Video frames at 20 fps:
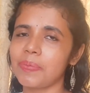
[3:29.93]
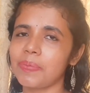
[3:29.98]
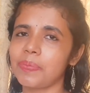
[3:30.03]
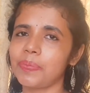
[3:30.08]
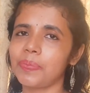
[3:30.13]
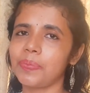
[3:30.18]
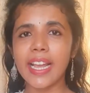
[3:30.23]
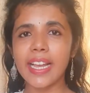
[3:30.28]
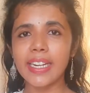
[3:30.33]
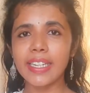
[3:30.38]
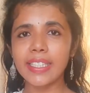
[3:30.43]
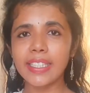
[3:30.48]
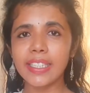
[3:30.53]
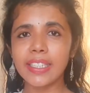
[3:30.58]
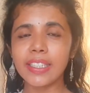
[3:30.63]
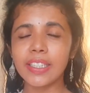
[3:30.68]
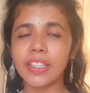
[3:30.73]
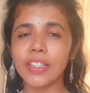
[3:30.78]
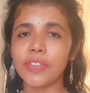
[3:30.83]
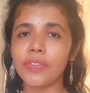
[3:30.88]
And
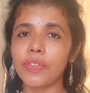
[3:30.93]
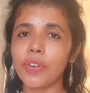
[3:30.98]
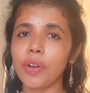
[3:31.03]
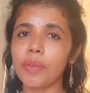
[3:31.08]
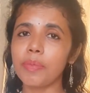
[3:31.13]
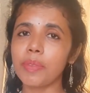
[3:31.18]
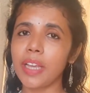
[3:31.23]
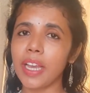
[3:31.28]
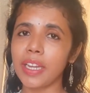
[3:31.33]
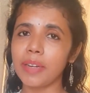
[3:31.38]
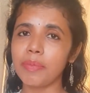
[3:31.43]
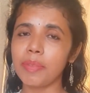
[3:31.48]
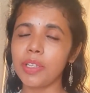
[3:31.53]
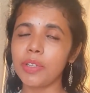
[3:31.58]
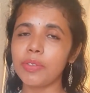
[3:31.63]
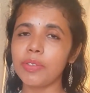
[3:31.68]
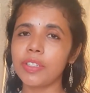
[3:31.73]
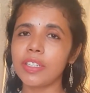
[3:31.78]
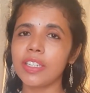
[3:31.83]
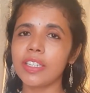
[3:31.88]
the third form can be
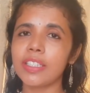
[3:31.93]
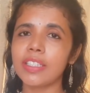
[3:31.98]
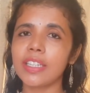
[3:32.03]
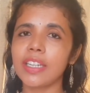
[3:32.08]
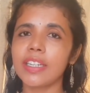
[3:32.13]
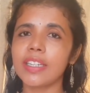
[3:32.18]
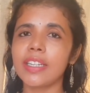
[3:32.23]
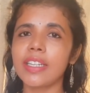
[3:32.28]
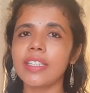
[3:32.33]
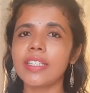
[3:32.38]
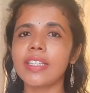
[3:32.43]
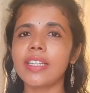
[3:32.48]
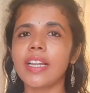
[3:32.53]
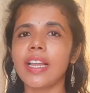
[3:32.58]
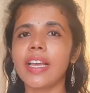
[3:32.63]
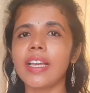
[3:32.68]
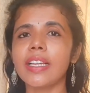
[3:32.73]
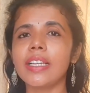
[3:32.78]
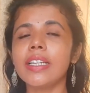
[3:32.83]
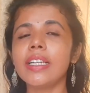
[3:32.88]
used in a sentence
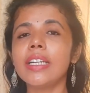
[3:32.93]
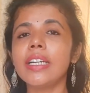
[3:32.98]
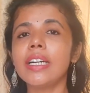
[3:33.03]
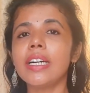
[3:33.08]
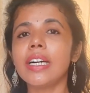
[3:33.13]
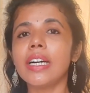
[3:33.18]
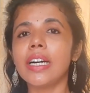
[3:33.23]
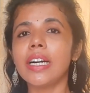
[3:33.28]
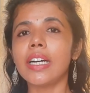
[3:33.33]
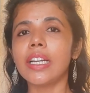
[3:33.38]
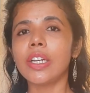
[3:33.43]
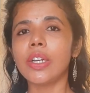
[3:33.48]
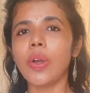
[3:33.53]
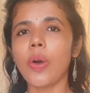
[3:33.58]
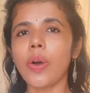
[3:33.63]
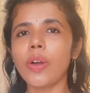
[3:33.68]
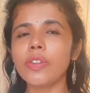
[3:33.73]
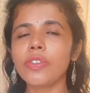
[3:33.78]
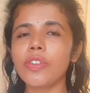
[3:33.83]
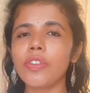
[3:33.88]
like a
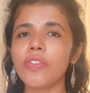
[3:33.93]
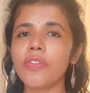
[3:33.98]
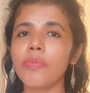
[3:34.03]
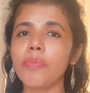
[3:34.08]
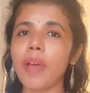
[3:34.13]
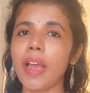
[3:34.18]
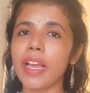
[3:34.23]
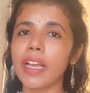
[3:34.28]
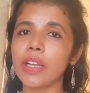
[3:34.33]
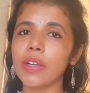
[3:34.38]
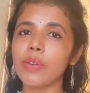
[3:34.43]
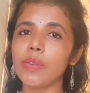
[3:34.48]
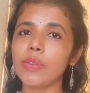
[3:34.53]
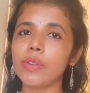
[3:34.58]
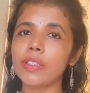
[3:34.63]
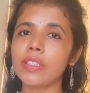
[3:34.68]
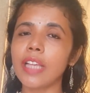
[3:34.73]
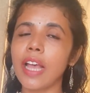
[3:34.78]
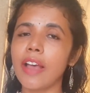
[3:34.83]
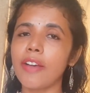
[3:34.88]
lot of
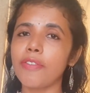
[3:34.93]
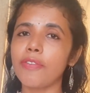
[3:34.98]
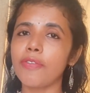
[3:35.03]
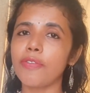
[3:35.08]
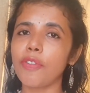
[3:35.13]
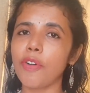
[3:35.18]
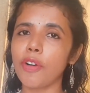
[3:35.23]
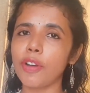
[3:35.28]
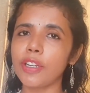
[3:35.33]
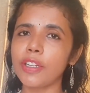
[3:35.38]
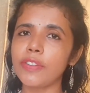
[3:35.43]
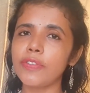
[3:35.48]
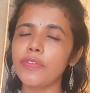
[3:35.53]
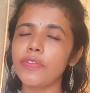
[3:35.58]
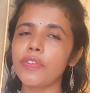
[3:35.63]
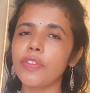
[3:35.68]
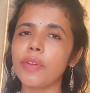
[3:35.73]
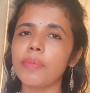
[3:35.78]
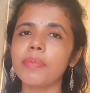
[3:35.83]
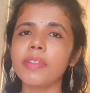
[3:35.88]
mangoes have
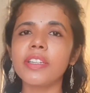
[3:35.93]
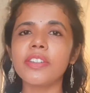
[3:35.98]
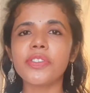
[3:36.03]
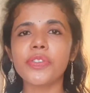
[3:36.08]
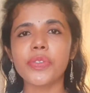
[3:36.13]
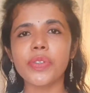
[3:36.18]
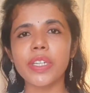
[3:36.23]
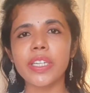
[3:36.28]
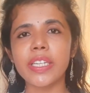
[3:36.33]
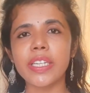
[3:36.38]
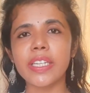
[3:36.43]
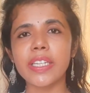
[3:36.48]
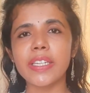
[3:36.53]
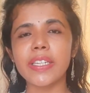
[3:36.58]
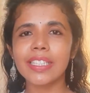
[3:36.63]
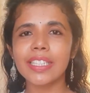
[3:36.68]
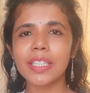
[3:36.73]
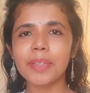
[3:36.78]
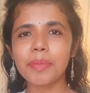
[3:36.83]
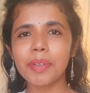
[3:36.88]
fallen from the tree.
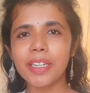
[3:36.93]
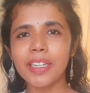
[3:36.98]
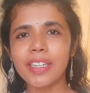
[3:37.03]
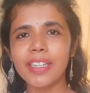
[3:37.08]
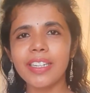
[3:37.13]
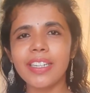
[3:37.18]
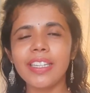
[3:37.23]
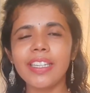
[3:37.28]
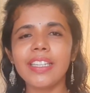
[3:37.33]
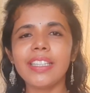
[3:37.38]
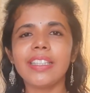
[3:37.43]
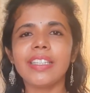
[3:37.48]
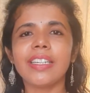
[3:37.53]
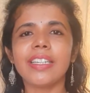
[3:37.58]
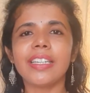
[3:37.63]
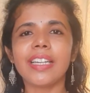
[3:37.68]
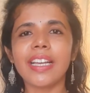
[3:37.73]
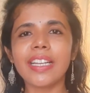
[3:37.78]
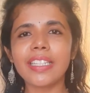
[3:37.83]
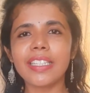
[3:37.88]
Similarly,
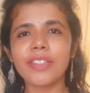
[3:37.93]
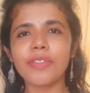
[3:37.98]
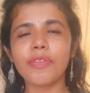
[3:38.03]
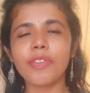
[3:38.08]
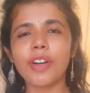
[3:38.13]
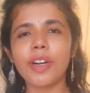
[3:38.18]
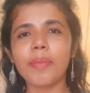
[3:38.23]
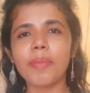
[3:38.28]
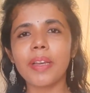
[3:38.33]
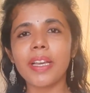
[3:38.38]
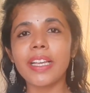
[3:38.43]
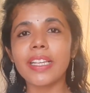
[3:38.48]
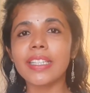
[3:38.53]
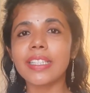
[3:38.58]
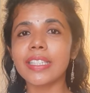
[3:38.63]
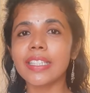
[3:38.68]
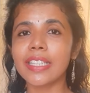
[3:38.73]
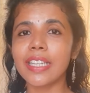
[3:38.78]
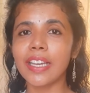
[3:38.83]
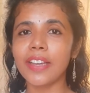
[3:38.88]
the next verb
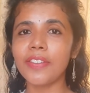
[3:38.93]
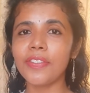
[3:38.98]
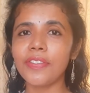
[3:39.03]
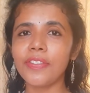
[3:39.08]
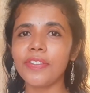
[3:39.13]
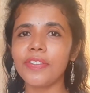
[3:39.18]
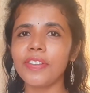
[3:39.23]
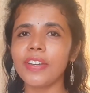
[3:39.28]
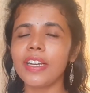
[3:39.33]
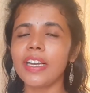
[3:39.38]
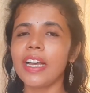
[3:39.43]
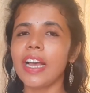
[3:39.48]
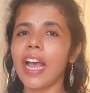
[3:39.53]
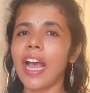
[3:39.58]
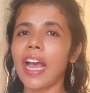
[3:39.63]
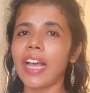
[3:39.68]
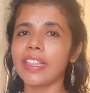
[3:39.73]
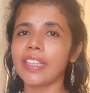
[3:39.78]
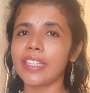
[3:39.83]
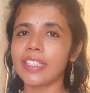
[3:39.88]
is give
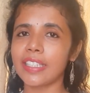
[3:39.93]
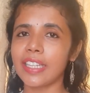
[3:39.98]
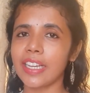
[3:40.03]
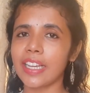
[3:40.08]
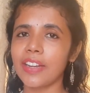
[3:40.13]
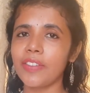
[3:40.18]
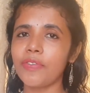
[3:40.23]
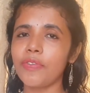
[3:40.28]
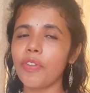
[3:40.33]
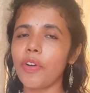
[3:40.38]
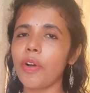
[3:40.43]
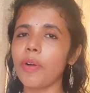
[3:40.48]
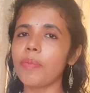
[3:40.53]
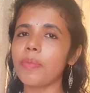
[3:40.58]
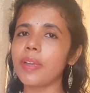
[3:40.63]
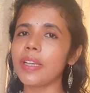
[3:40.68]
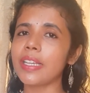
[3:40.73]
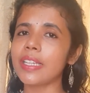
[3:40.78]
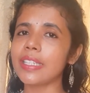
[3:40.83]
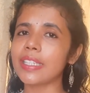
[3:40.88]
and the second
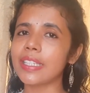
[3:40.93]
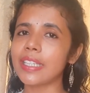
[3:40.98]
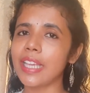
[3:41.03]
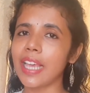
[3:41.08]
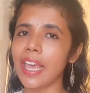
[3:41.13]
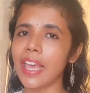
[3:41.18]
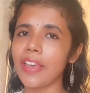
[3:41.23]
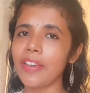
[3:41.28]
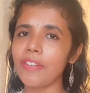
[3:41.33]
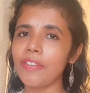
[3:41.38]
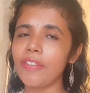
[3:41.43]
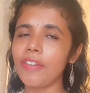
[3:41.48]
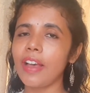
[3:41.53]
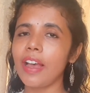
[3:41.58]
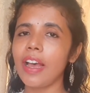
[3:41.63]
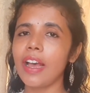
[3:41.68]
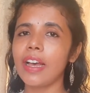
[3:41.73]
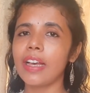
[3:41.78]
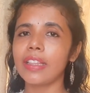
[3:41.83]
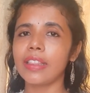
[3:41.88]
form is gave,
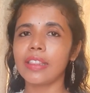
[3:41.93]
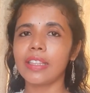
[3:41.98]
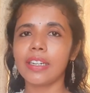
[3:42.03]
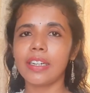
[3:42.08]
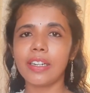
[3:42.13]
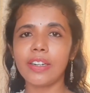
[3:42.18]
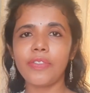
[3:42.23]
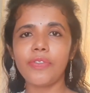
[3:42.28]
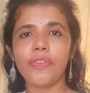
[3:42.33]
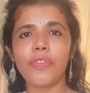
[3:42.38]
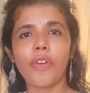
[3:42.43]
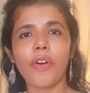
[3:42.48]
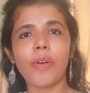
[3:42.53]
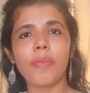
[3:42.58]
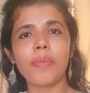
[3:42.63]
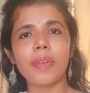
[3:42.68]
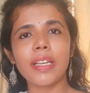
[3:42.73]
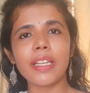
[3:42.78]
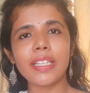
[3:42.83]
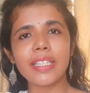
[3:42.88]
third
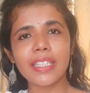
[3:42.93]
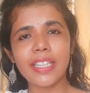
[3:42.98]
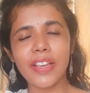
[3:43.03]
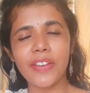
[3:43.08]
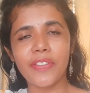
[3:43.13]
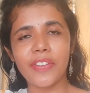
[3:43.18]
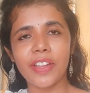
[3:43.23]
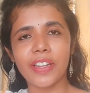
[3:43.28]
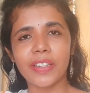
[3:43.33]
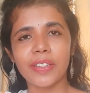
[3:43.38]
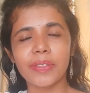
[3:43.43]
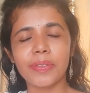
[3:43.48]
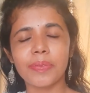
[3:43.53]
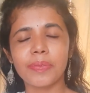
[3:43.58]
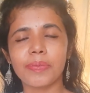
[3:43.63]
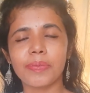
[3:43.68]
form is given.